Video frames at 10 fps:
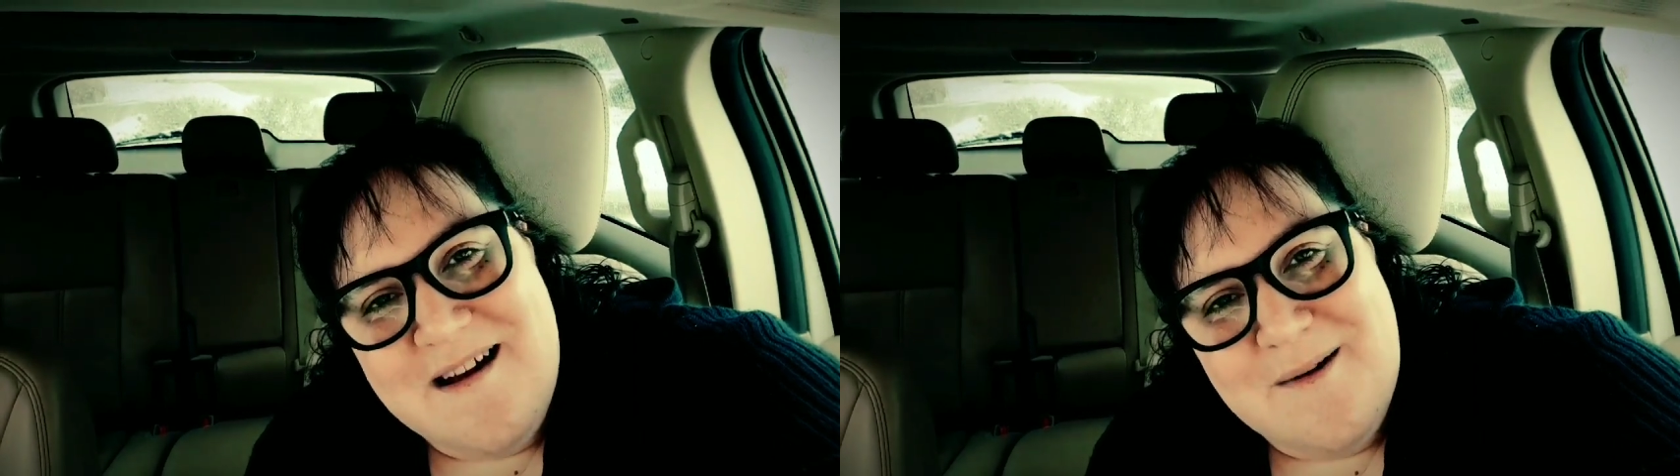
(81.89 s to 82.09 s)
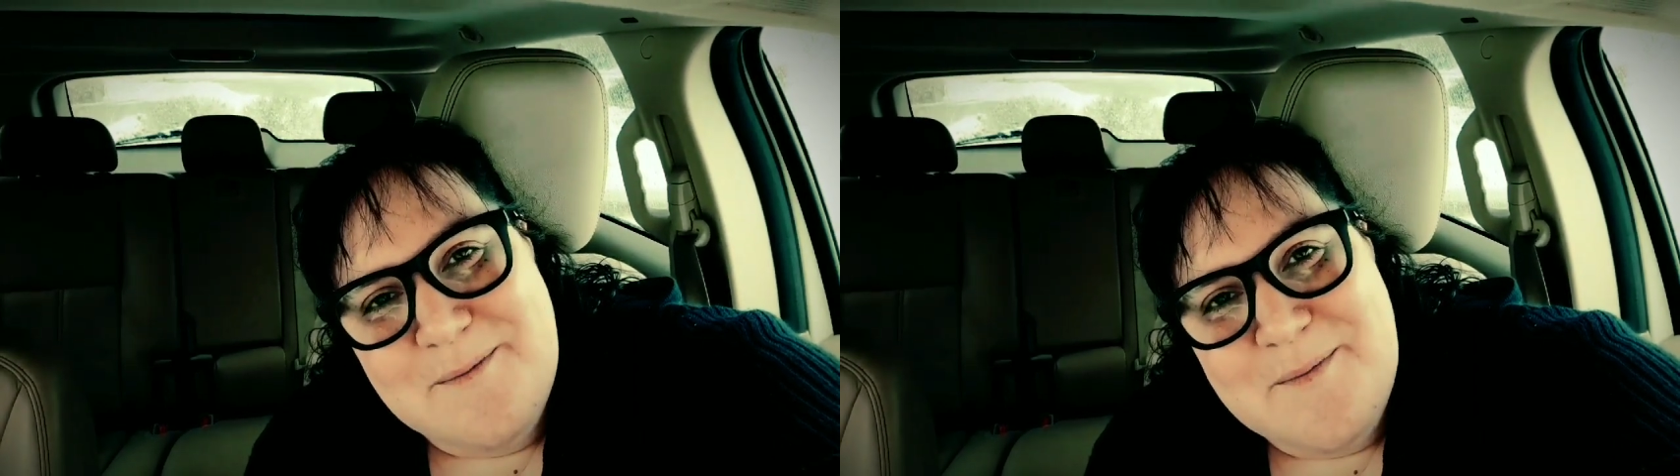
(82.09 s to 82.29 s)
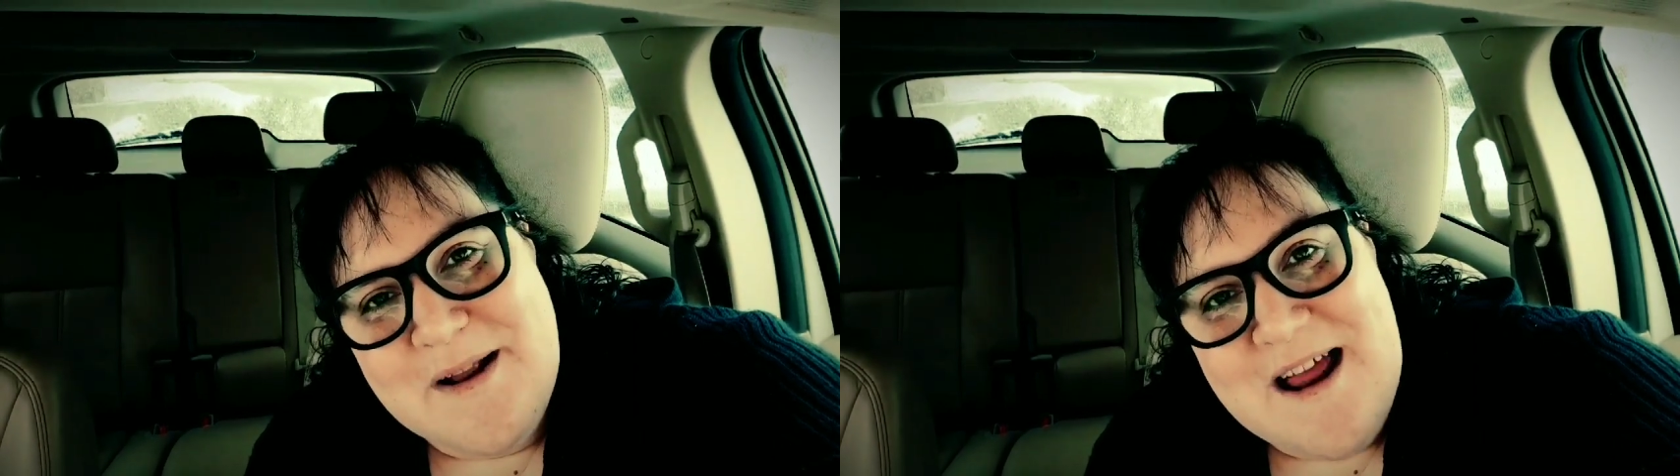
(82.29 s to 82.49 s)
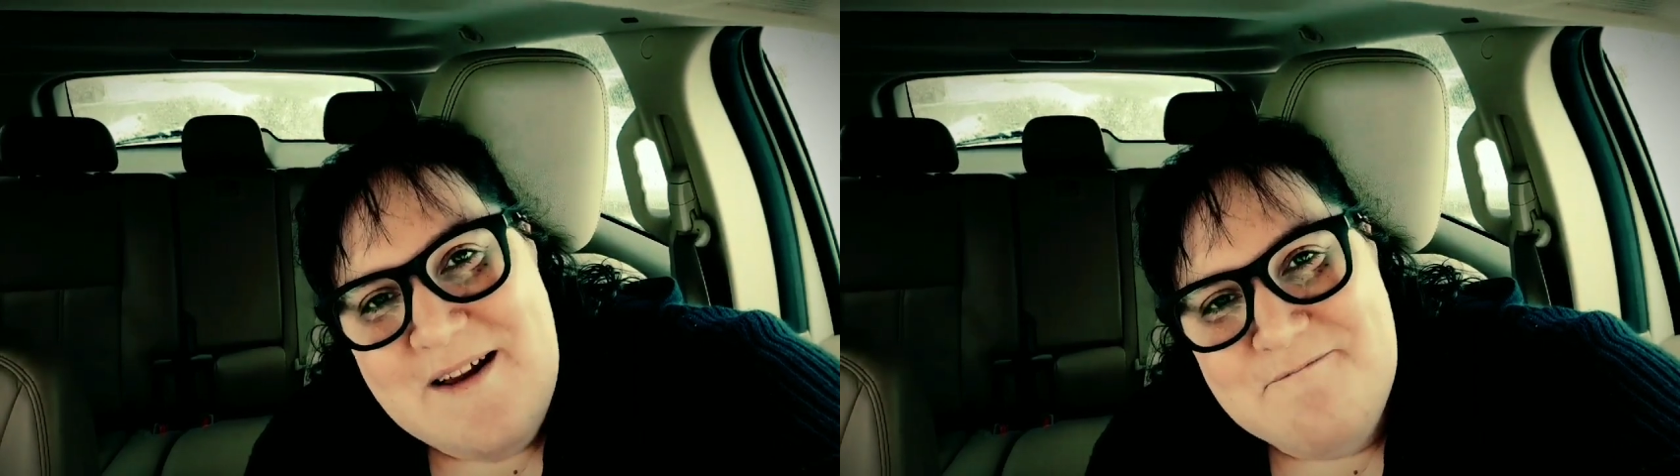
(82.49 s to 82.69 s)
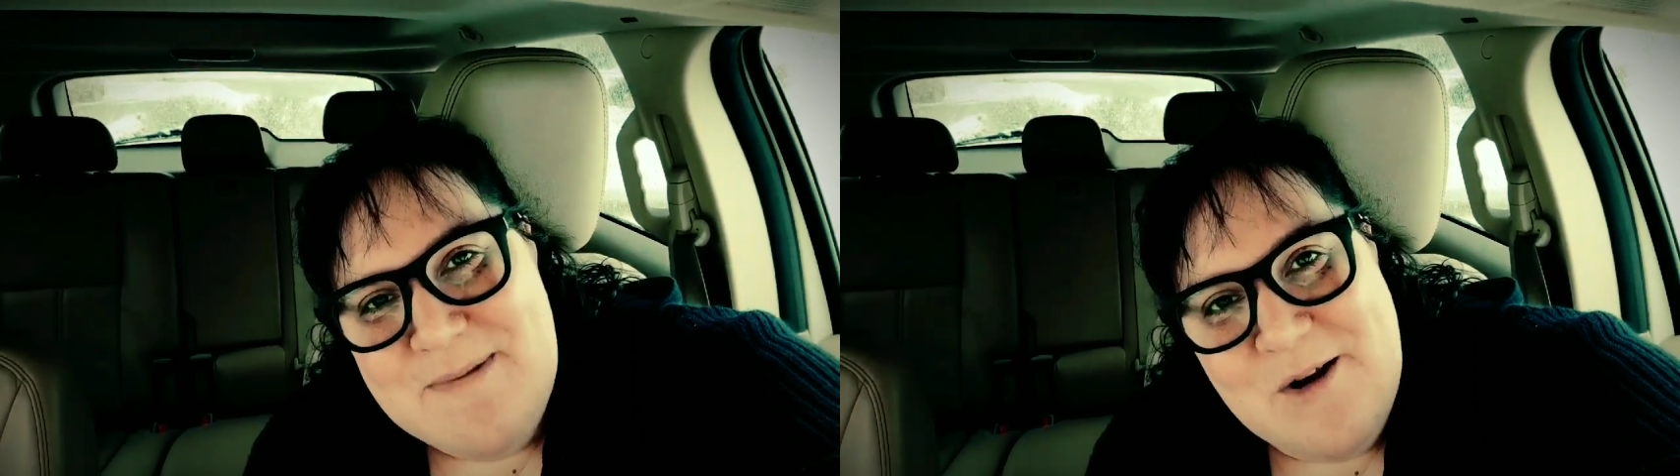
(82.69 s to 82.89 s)
but I
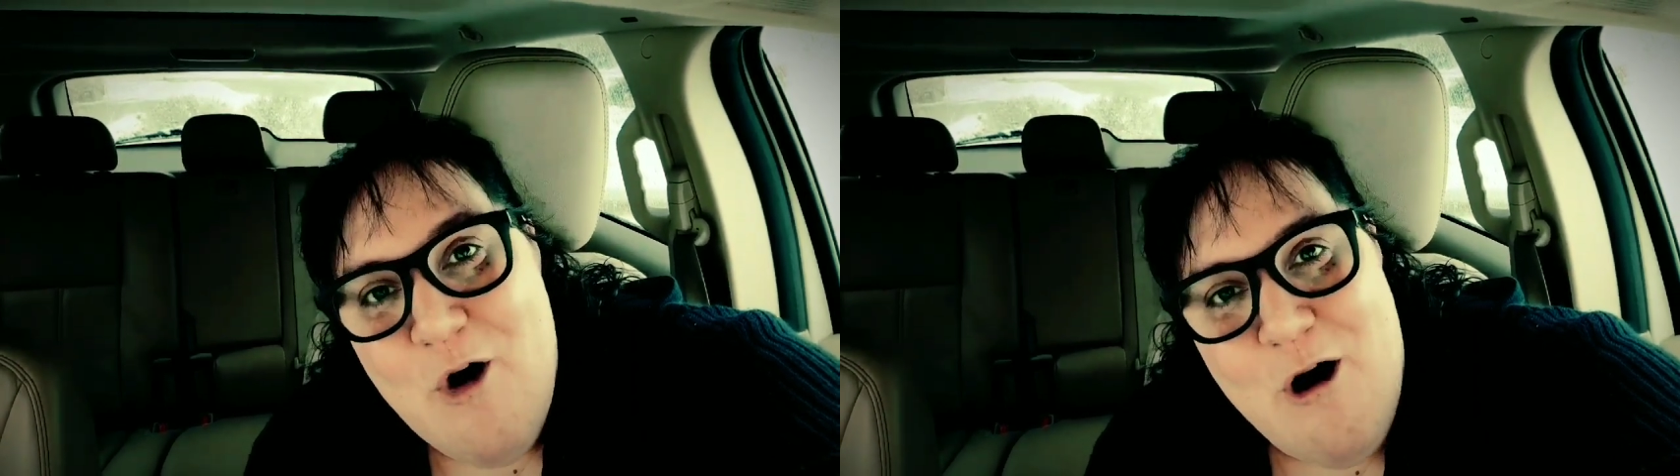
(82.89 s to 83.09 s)
have been